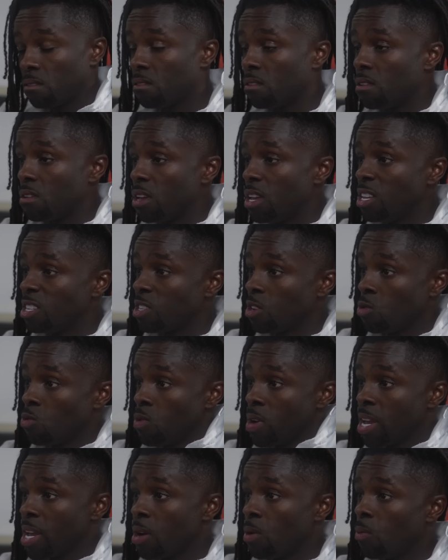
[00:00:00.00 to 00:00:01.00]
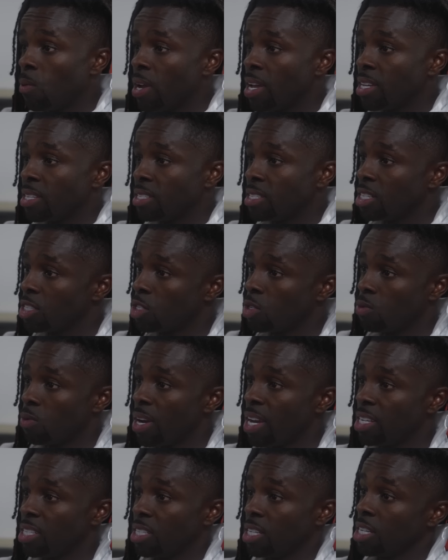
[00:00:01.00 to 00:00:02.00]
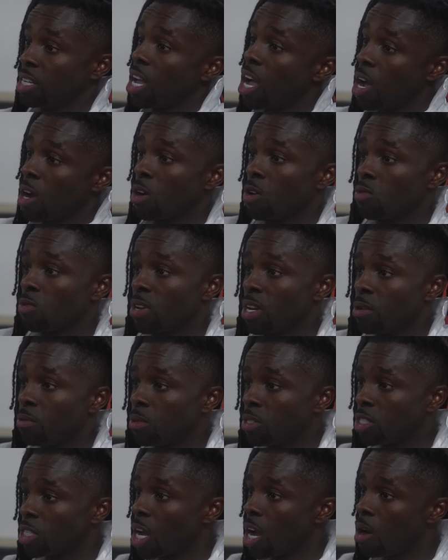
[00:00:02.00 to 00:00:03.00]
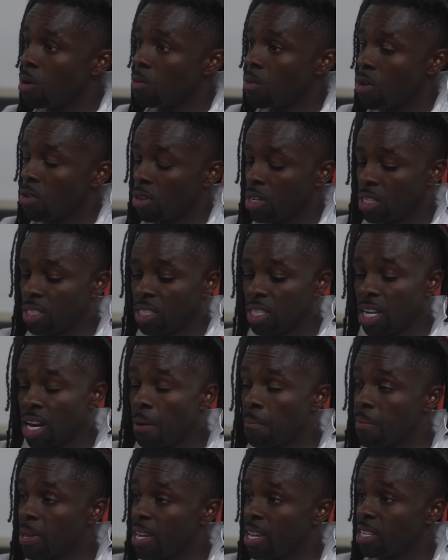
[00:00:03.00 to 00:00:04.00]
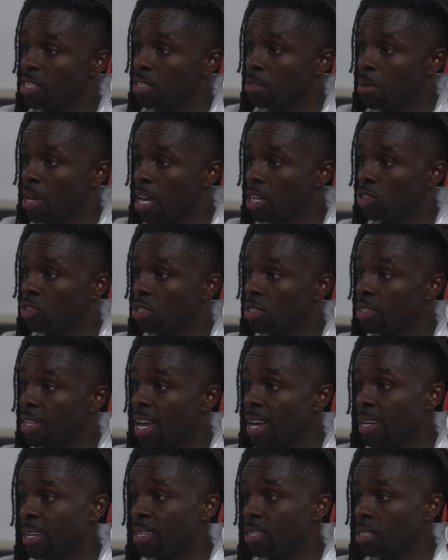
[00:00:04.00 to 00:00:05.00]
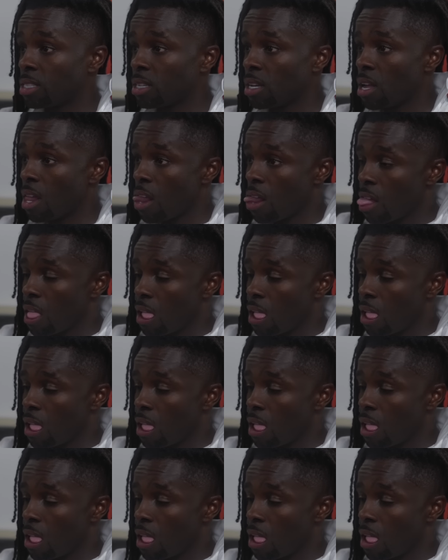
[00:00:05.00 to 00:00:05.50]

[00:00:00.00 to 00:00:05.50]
It's a win-win situation. Y'all going to get what y'all want and I'm going to get some extra ducats.